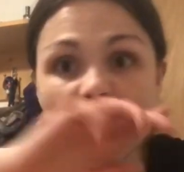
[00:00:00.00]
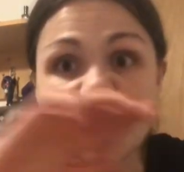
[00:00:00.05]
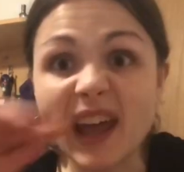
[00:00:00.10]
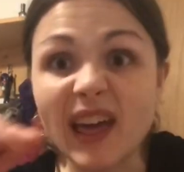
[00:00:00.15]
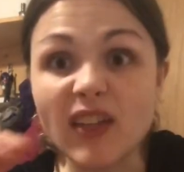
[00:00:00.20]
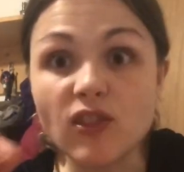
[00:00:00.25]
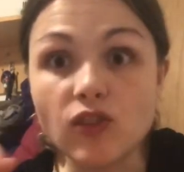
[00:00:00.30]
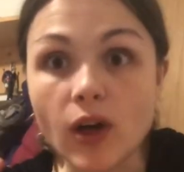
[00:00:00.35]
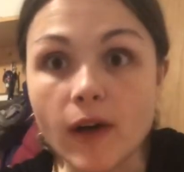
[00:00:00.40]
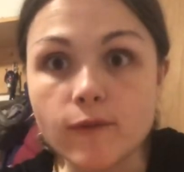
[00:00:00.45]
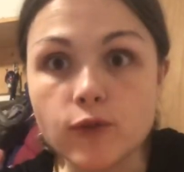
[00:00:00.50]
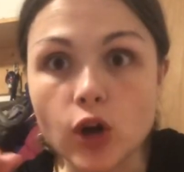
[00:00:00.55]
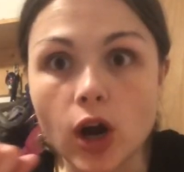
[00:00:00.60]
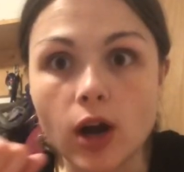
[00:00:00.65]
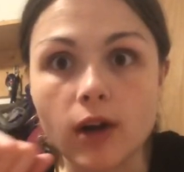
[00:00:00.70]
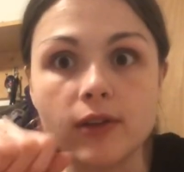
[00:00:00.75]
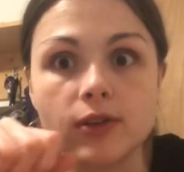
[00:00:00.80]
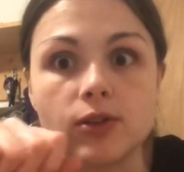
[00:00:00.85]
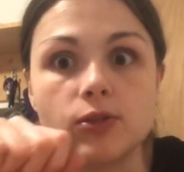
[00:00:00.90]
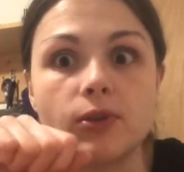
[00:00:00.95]
I love
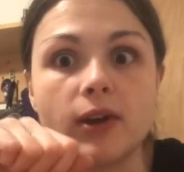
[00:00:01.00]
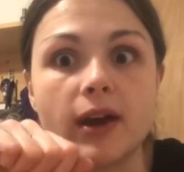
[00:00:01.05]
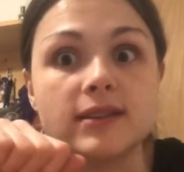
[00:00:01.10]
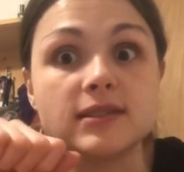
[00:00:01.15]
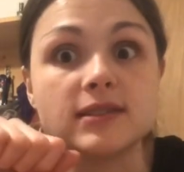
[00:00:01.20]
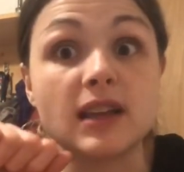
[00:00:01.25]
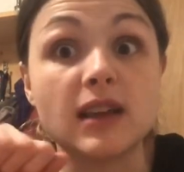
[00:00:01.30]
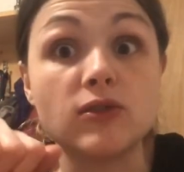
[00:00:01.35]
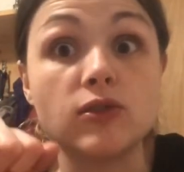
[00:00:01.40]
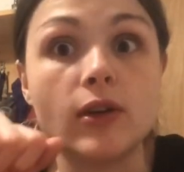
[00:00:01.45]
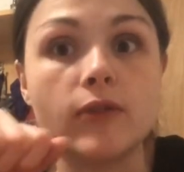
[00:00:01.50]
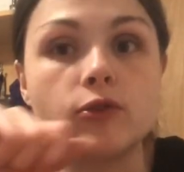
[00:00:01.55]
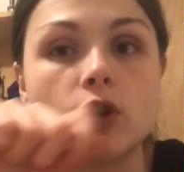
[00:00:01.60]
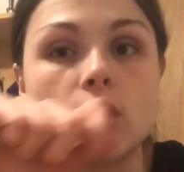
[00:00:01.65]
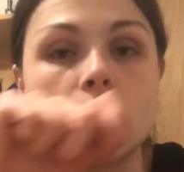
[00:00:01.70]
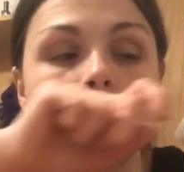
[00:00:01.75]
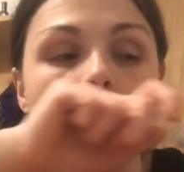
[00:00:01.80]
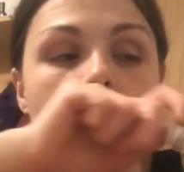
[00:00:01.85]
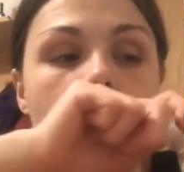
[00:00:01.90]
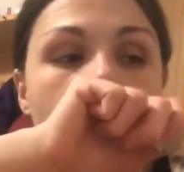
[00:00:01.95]
garlic, you guys. I love
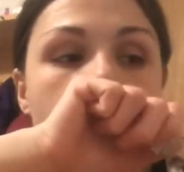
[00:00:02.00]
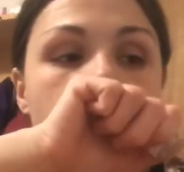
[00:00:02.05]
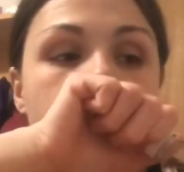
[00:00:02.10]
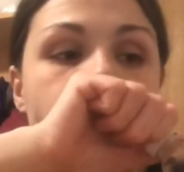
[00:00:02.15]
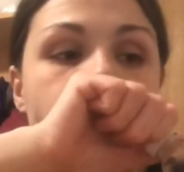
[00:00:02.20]
garlic.